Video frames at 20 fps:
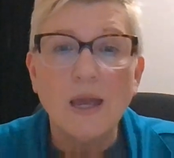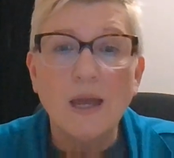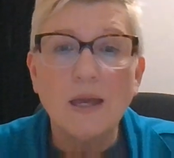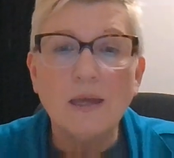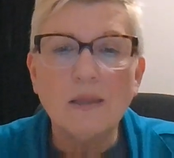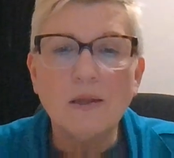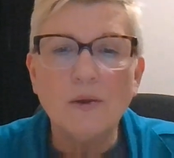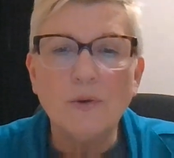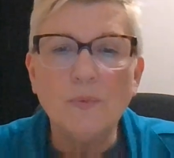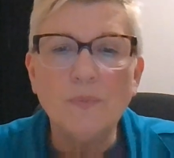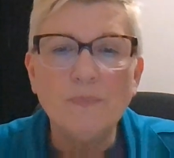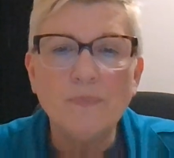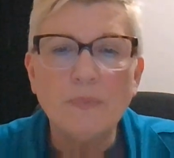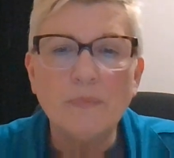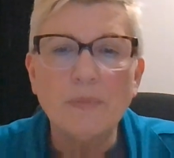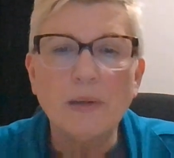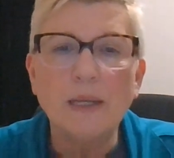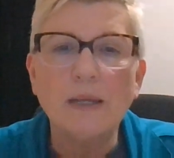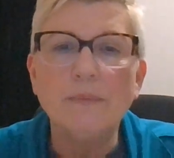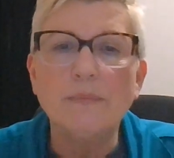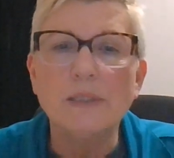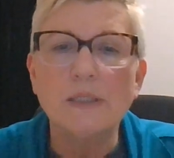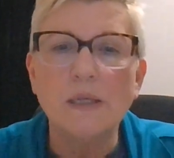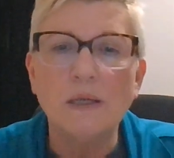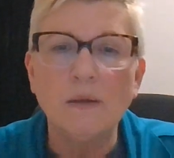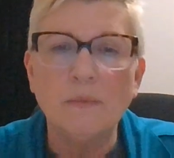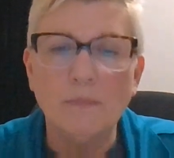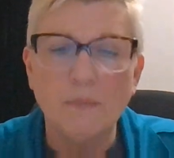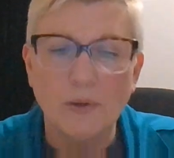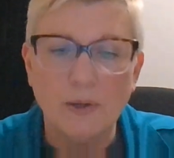Hello, my name is
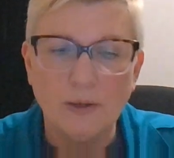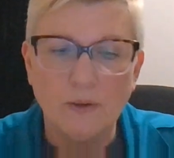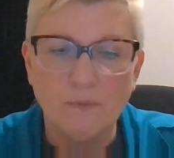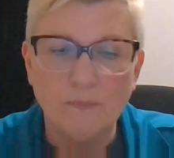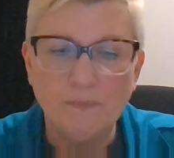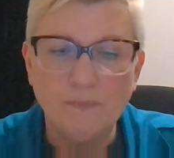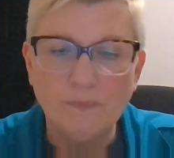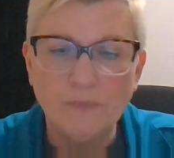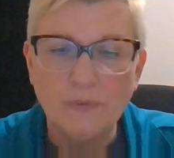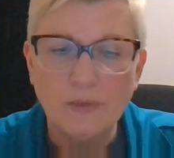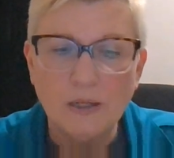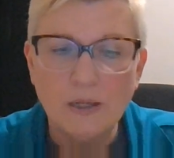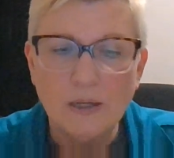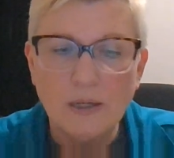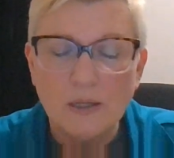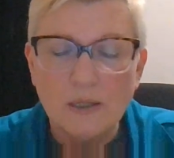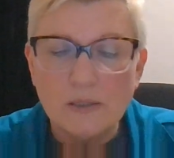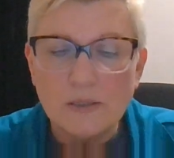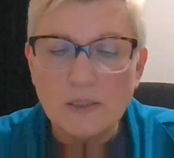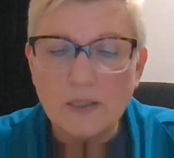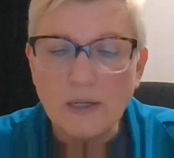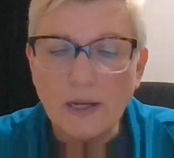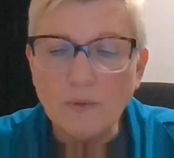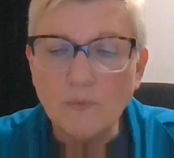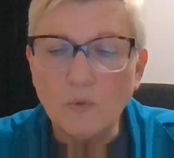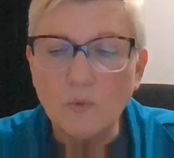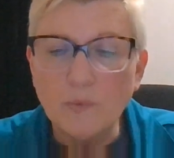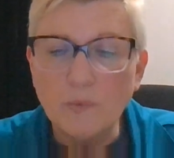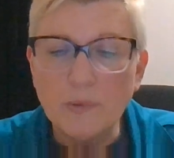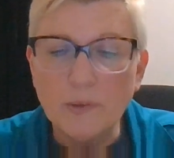Kim Brown. Today
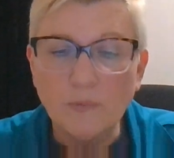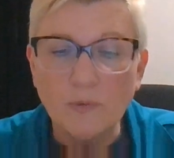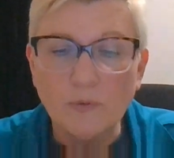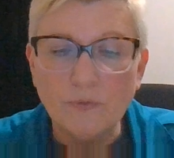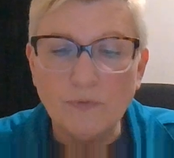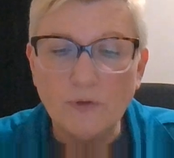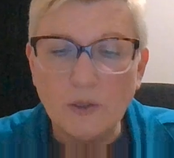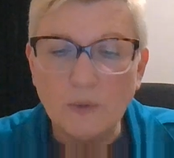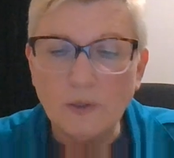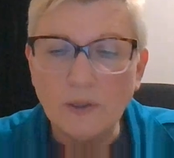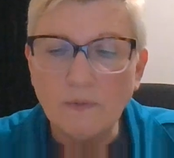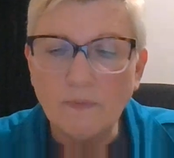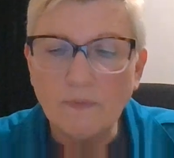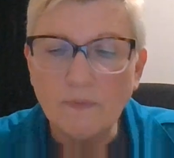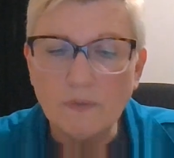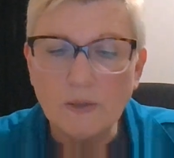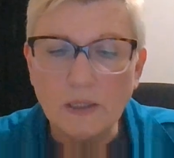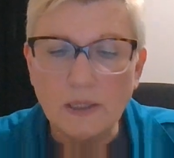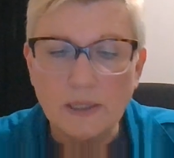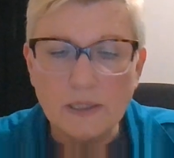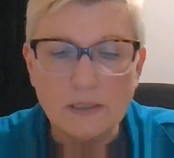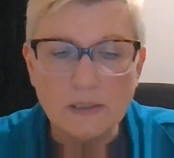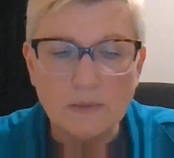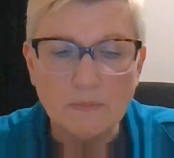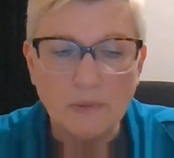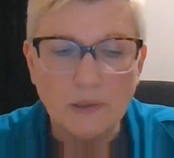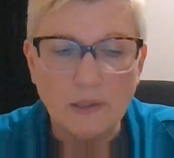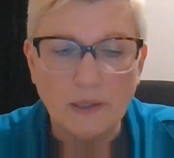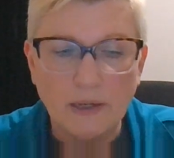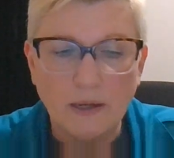we'll be reviewing the
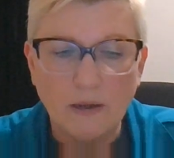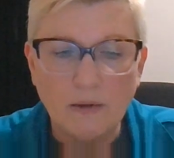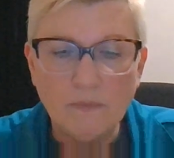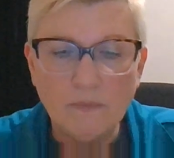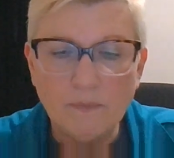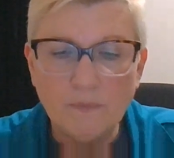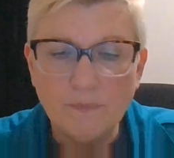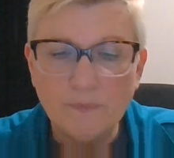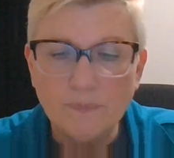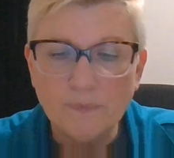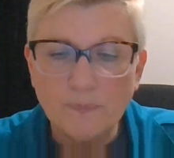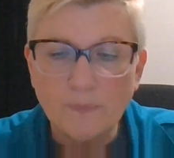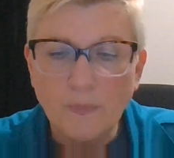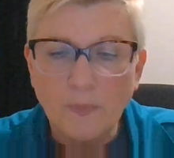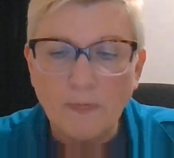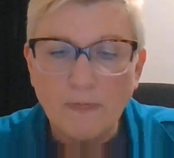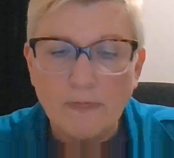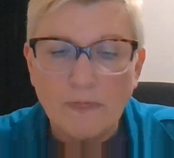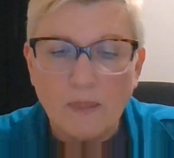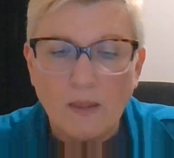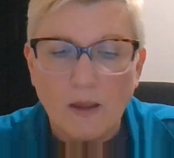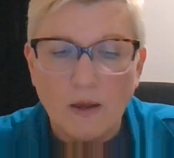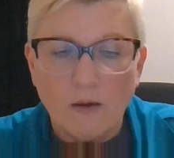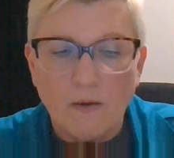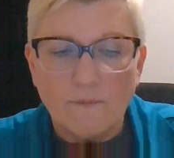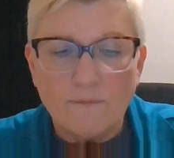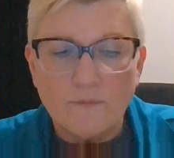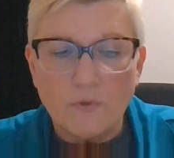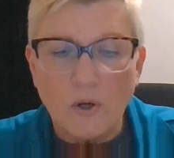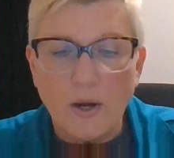lesson plan
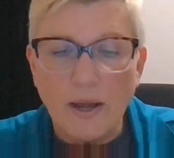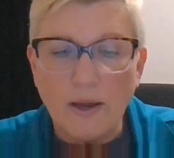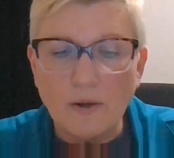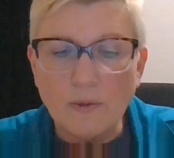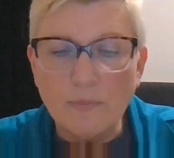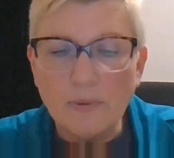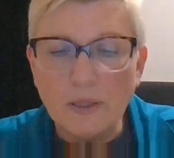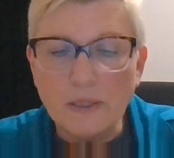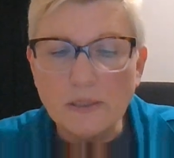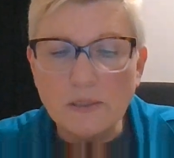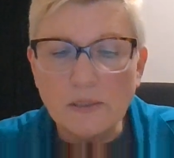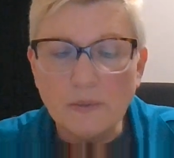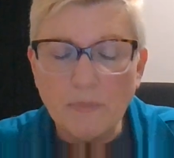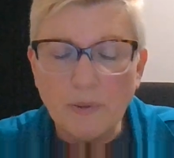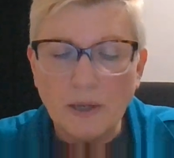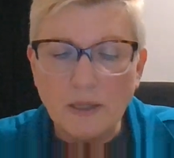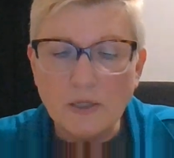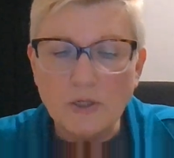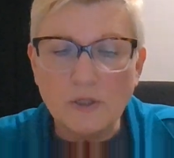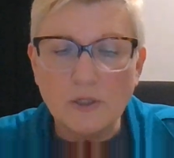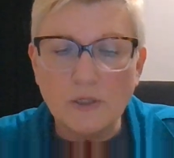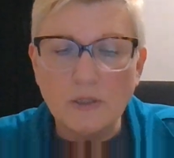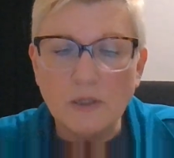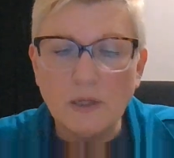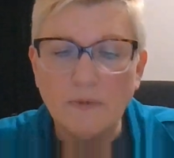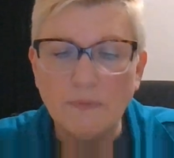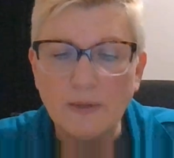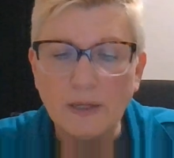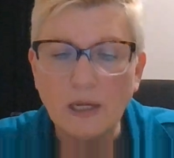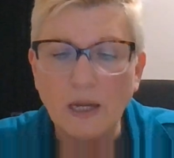for how to place a patient
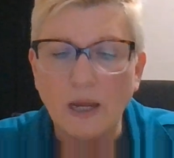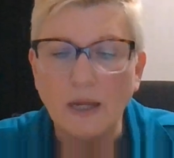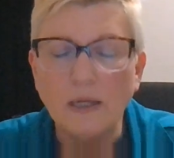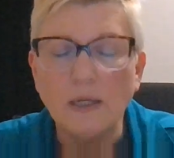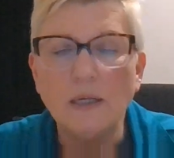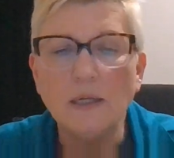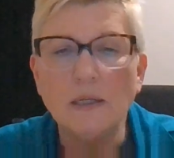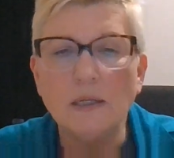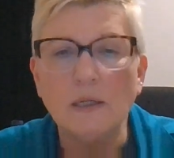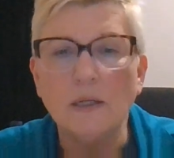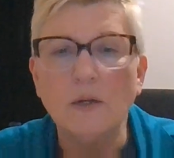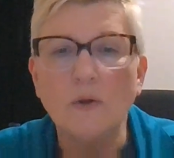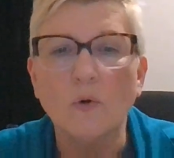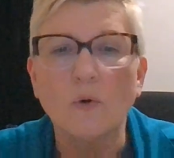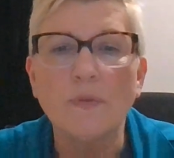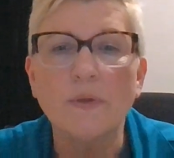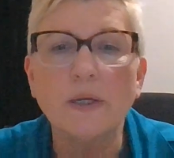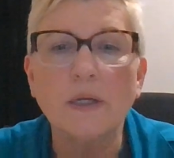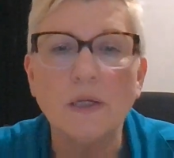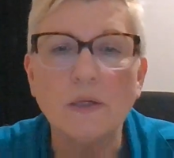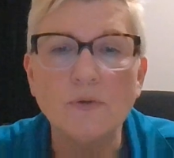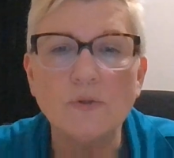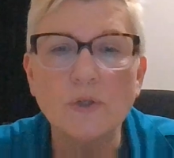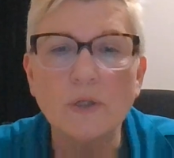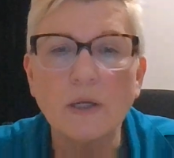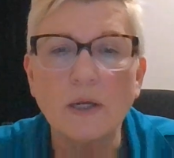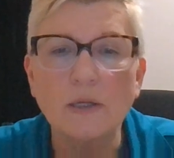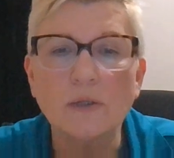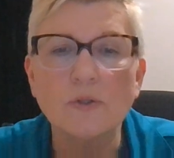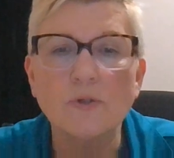in the KED or the
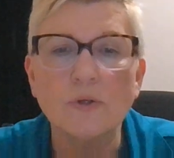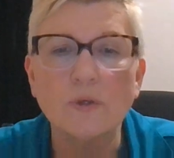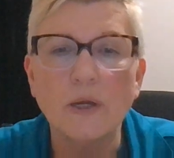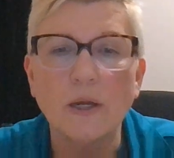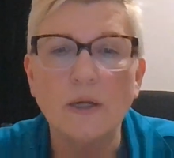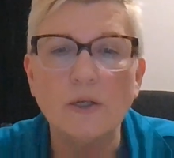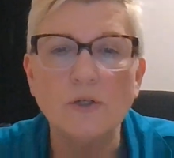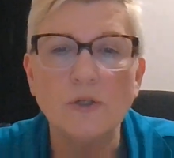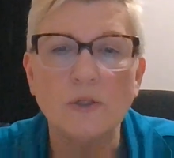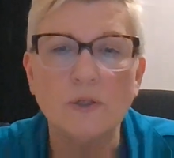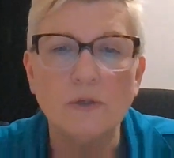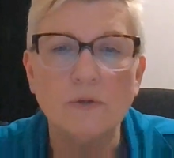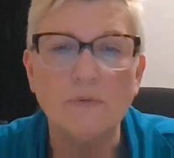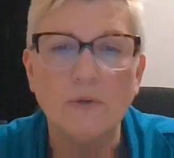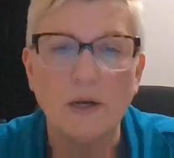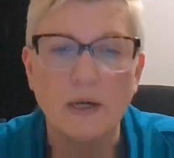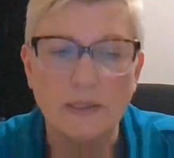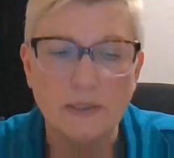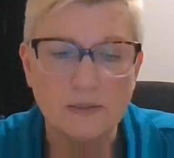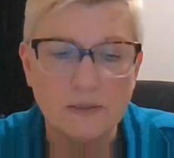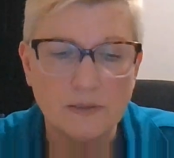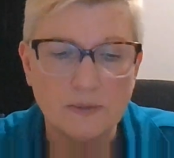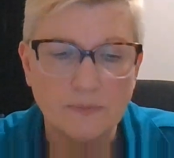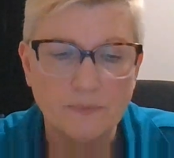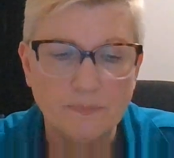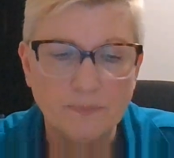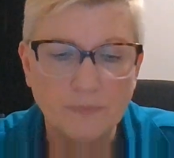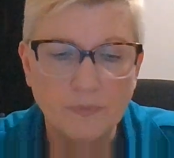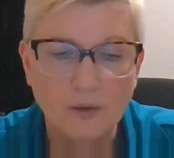Kendrick Extrication Device.